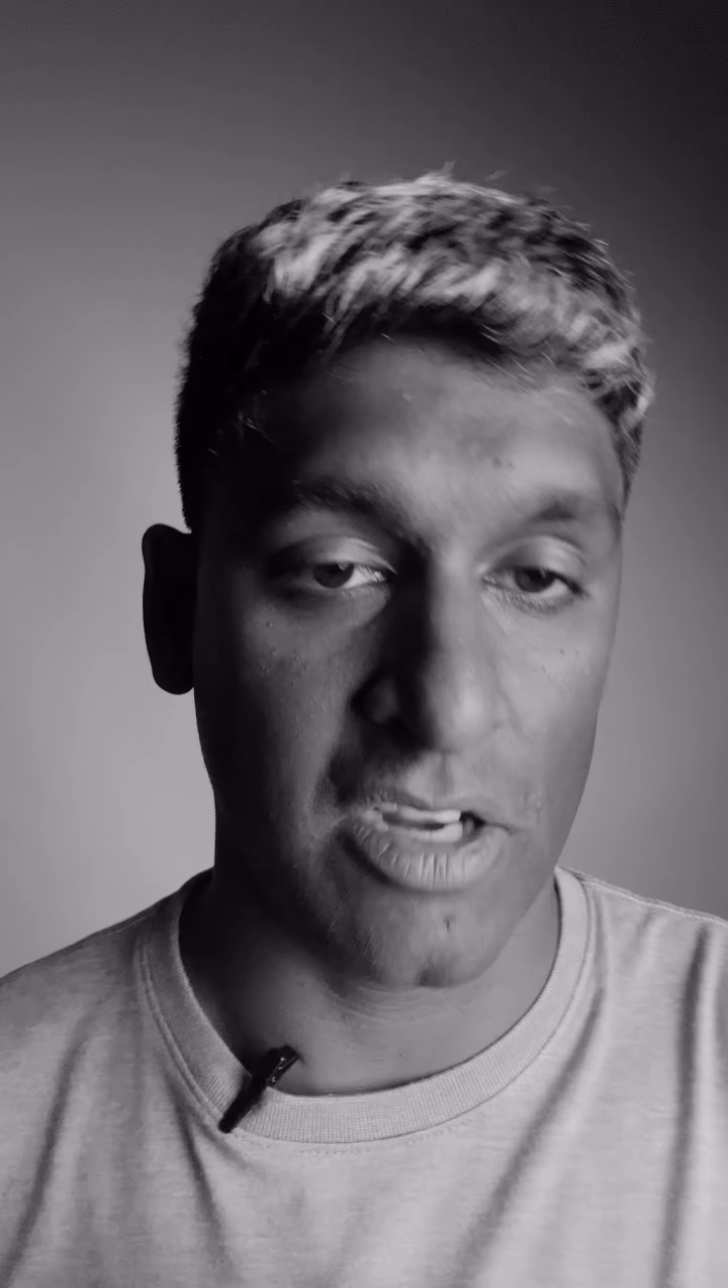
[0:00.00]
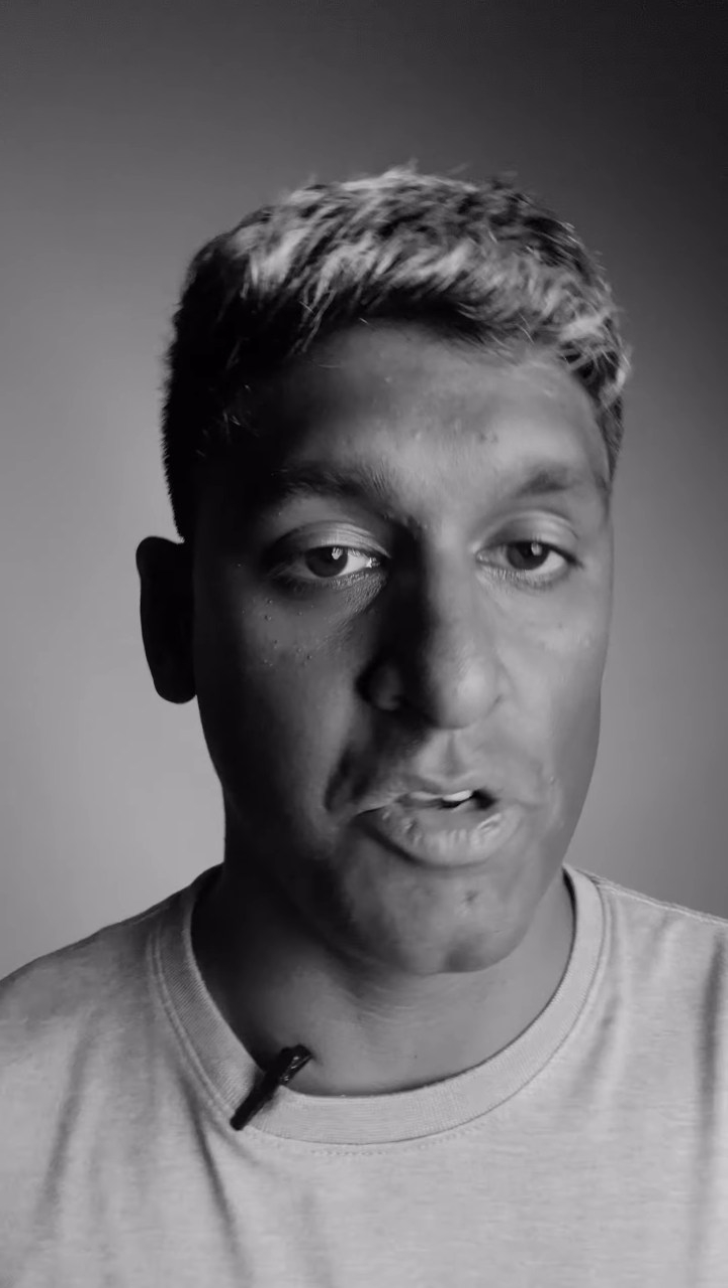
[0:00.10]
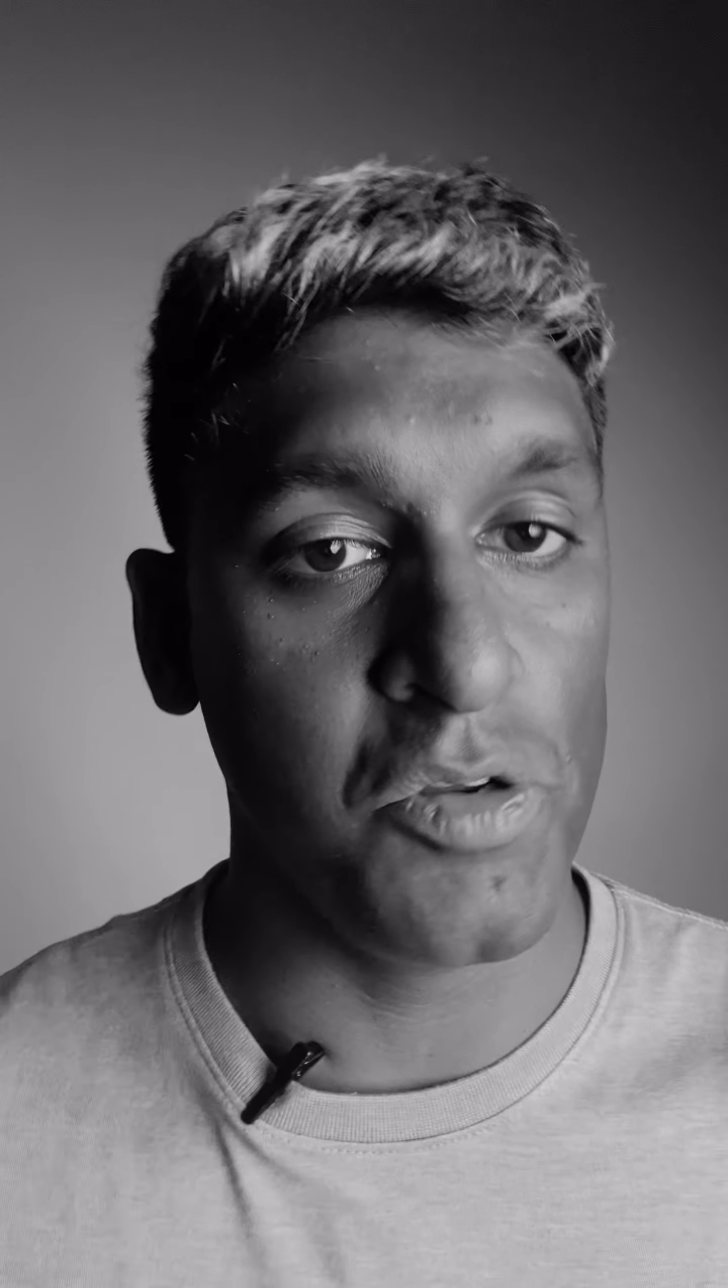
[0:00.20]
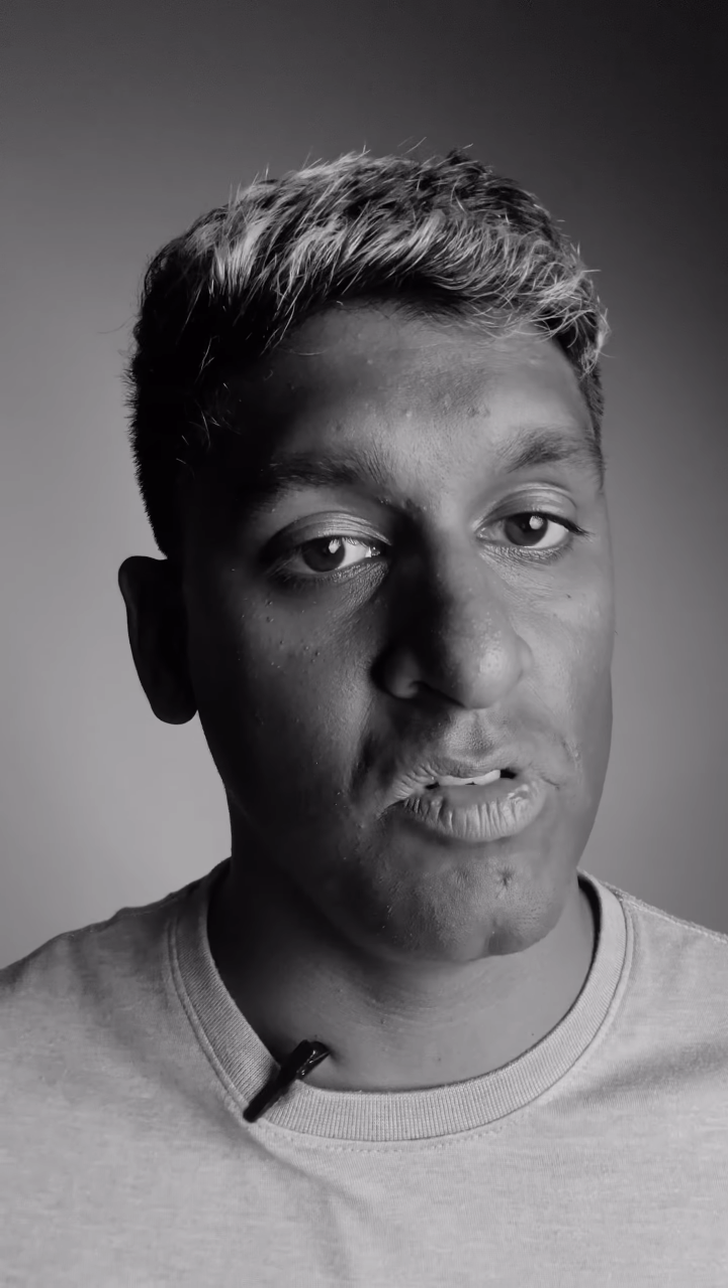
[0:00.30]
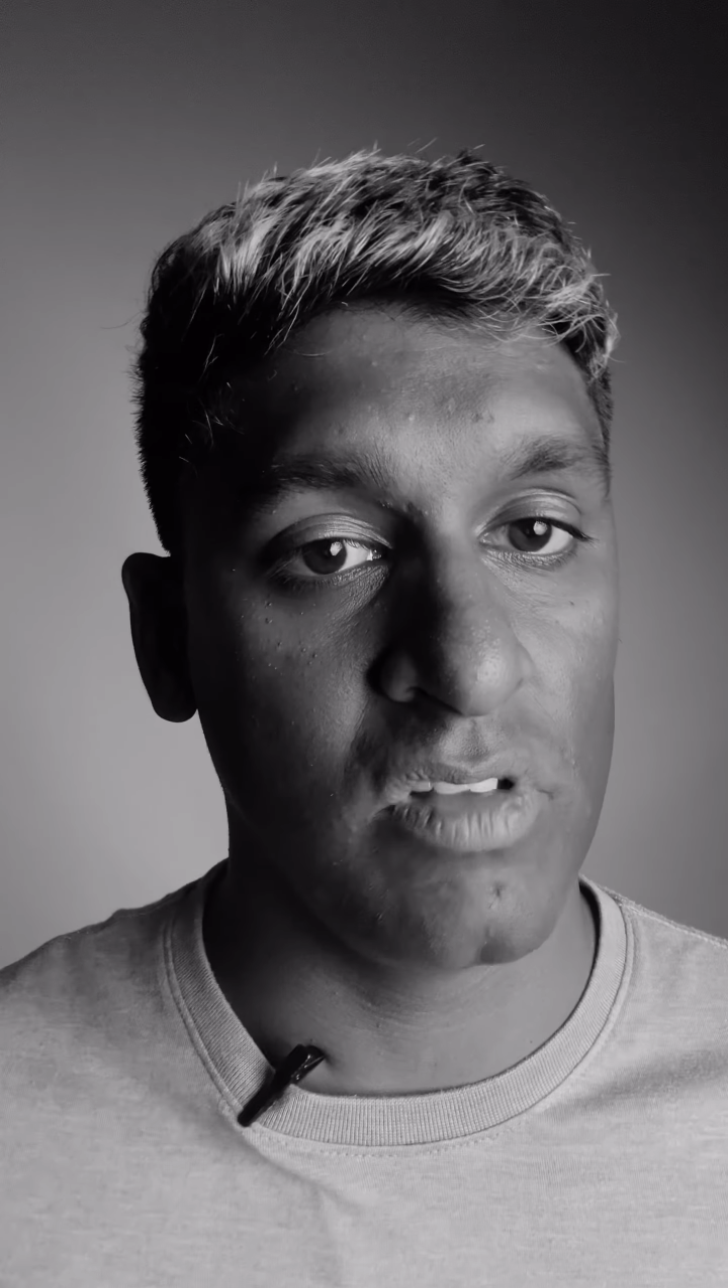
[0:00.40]

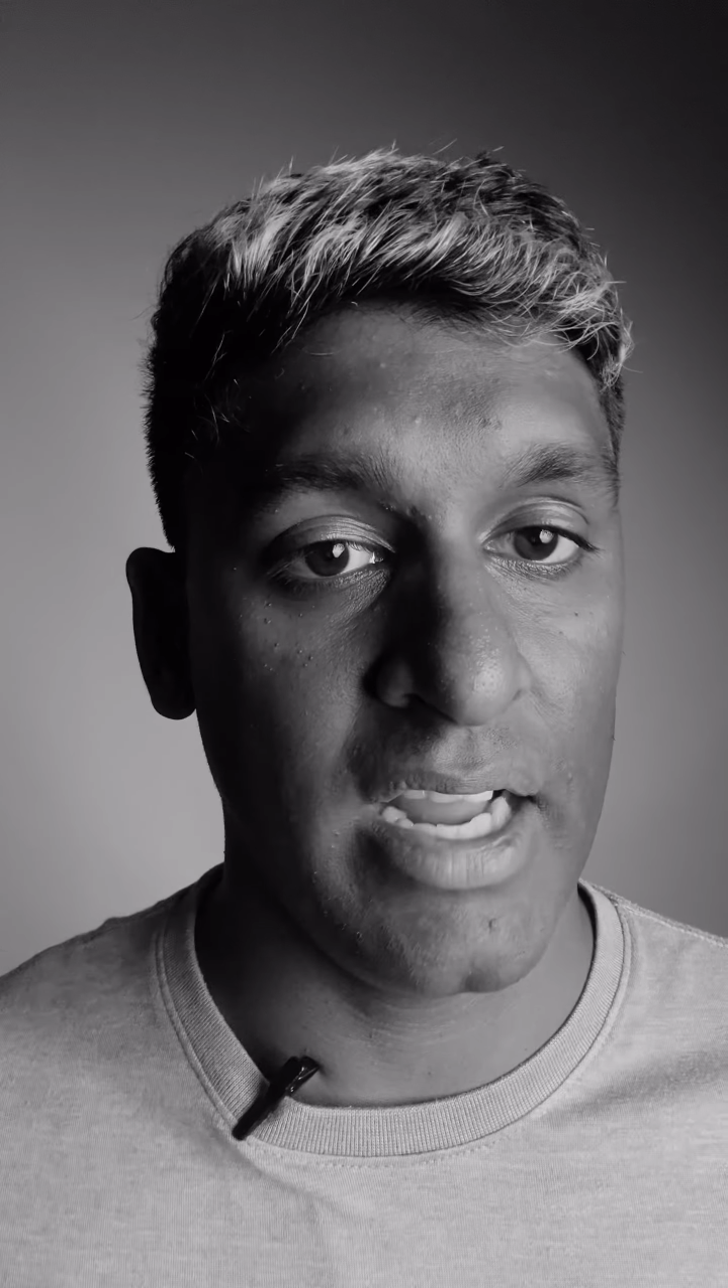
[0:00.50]
could use the